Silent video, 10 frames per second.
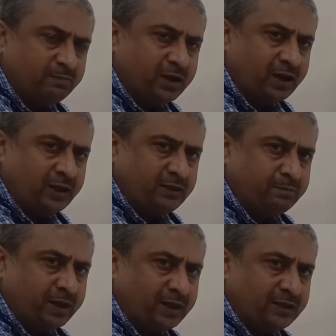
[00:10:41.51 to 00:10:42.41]
by
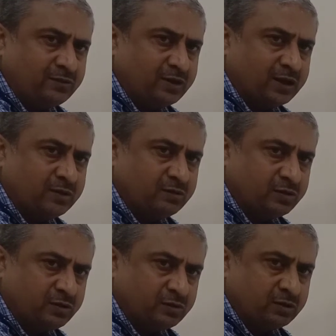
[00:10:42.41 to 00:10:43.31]
banks as
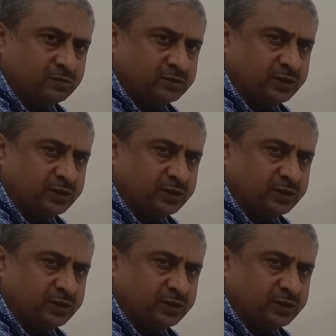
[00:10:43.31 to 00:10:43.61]
reserve,